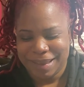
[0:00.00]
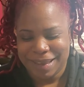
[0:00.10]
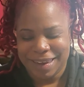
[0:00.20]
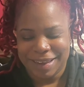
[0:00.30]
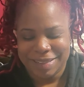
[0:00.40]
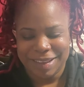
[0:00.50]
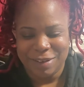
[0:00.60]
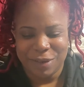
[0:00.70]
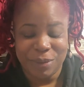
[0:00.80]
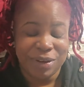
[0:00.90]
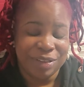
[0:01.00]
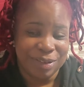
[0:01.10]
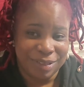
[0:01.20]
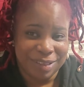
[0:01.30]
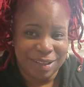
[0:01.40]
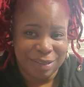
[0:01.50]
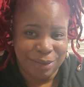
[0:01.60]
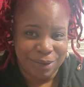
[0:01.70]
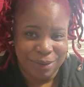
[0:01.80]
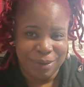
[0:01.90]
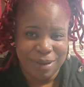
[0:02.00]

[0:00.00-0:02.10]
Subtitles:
And I think if I would have thought that through,